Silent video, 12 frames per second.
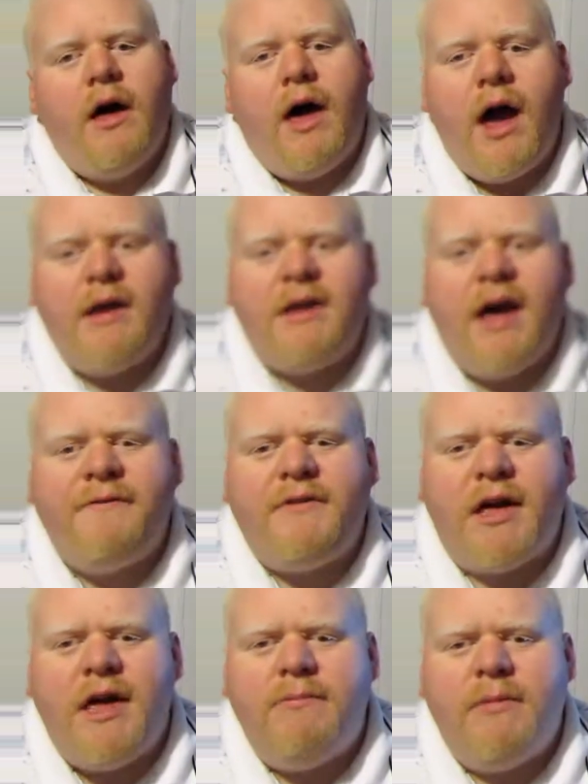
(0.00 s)
Hate to have to
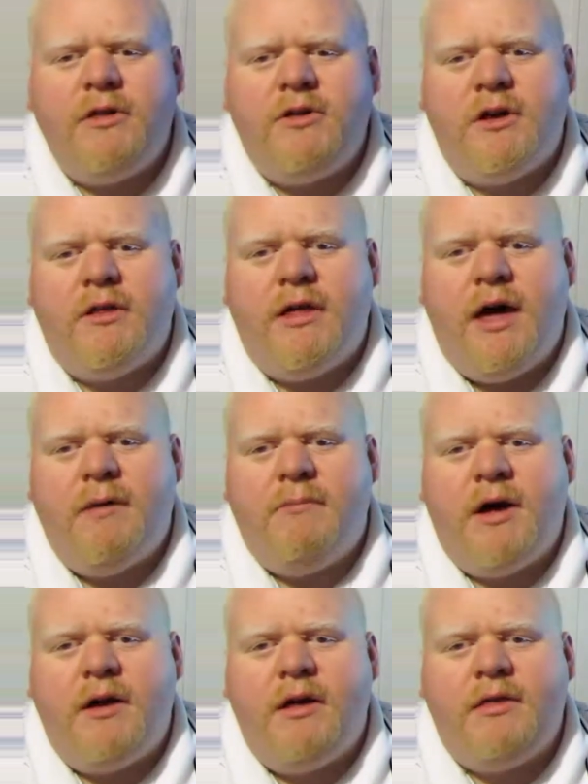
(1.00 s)
keep mentioning that,
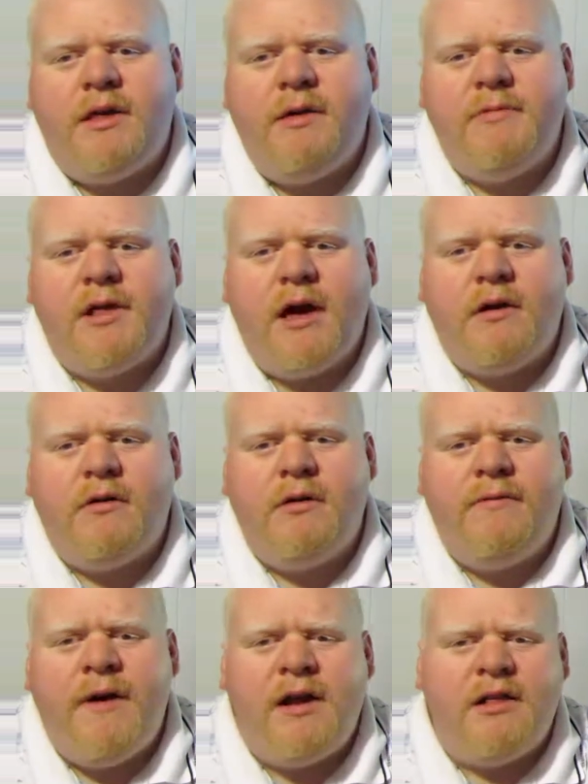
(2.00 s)
but it seems like
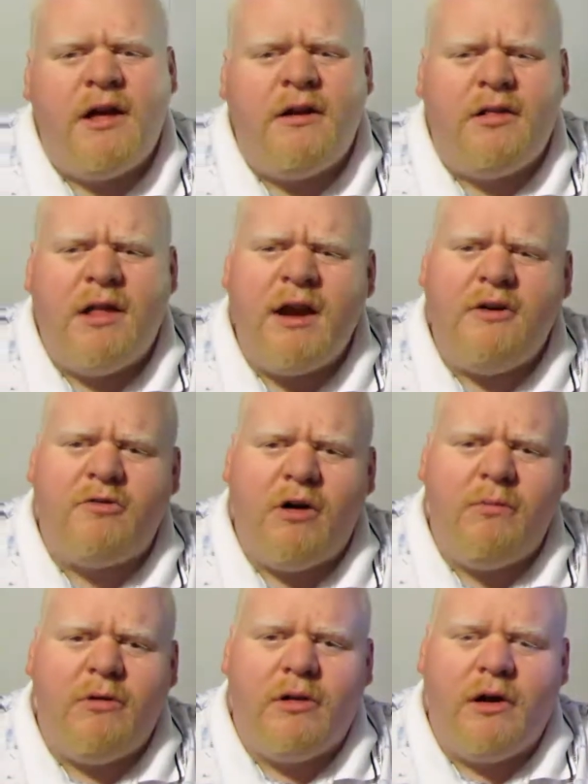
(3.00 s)
I've had a lot of
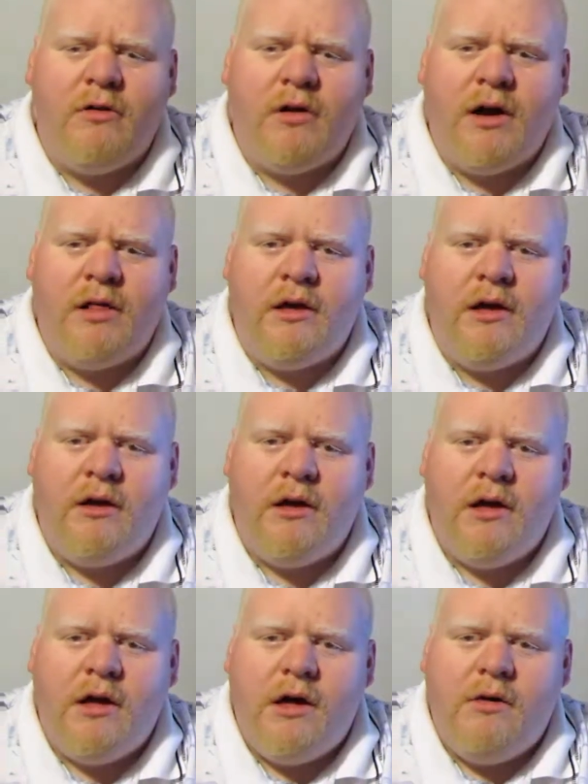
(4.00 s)
trouble here lately
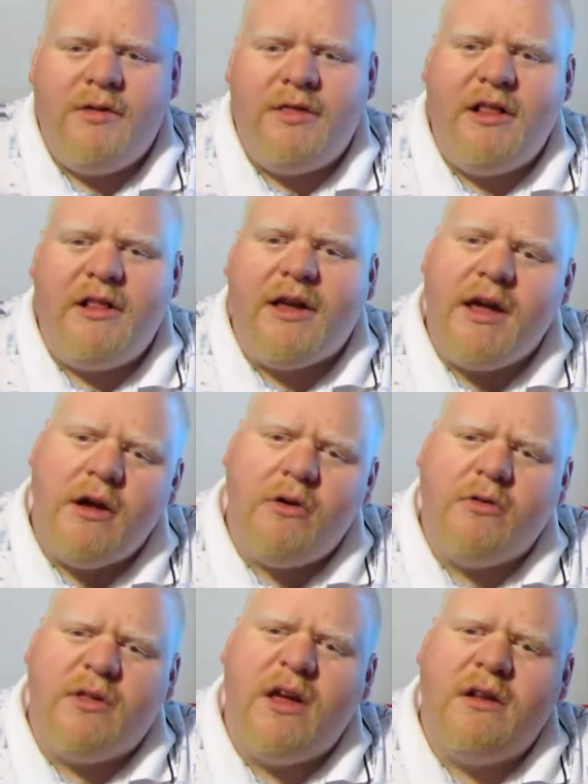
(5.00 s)
with little
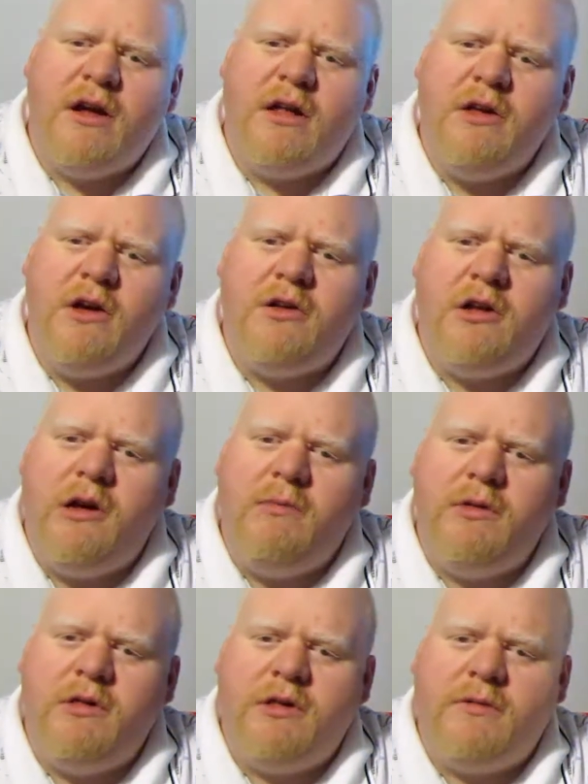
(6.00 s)
kiddos getting on YouTube
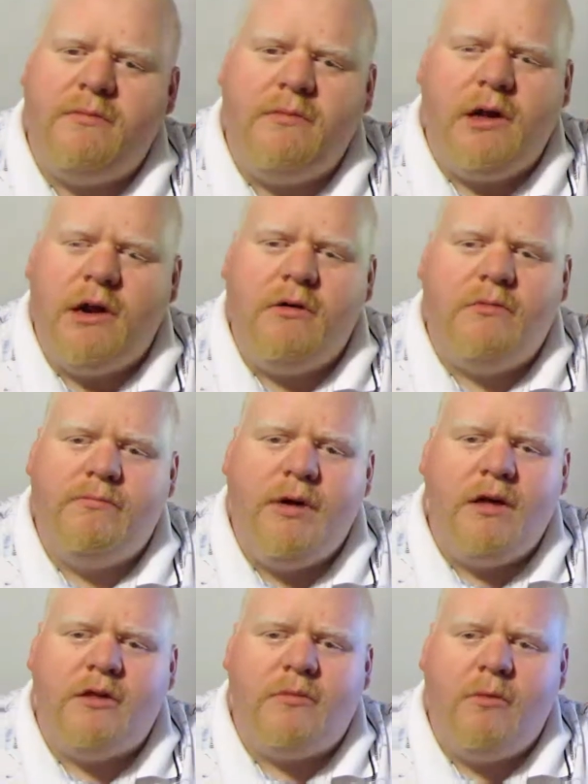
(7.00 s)
and just, you know,
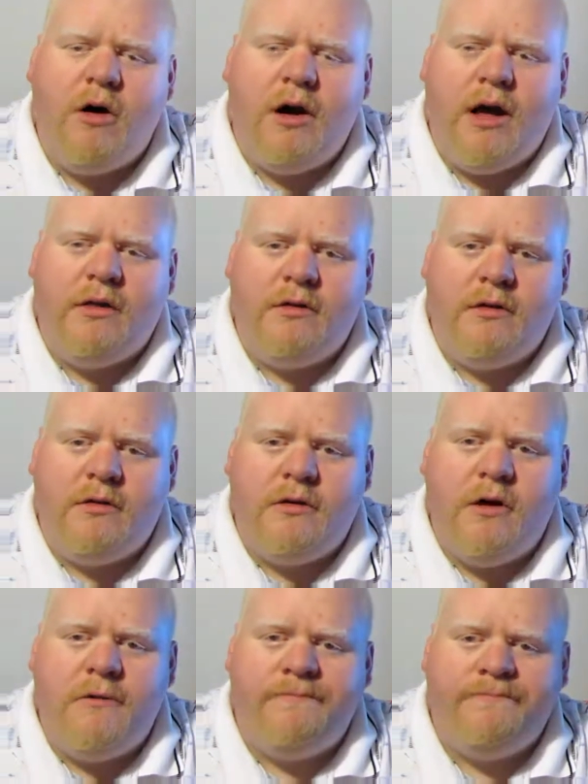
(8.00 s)
being smartasses.
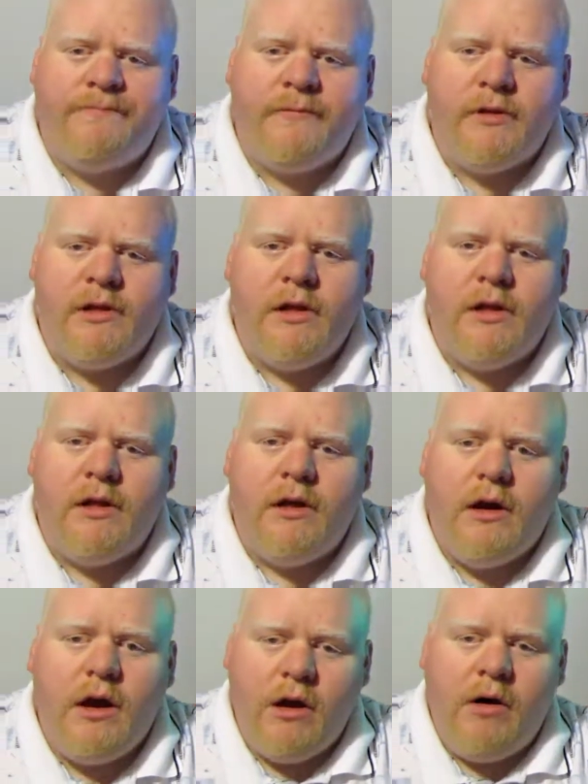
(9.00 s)
So,
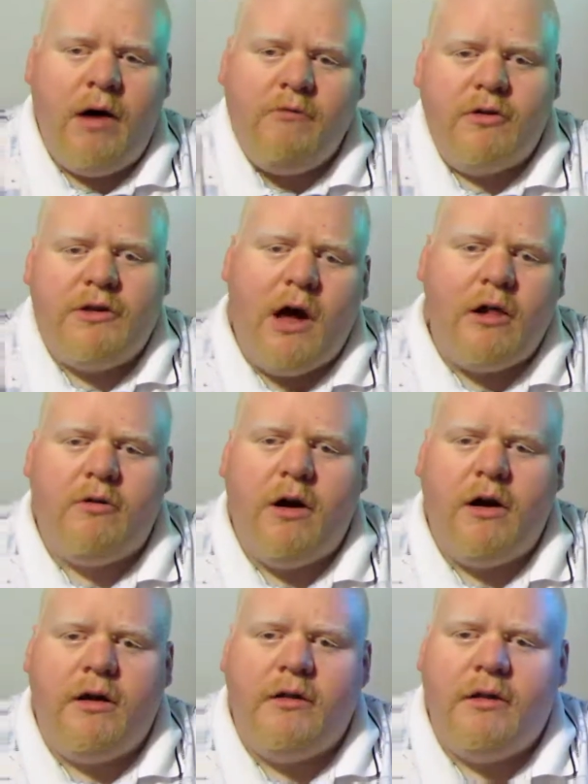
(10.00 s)
you know, I won't tolerate it.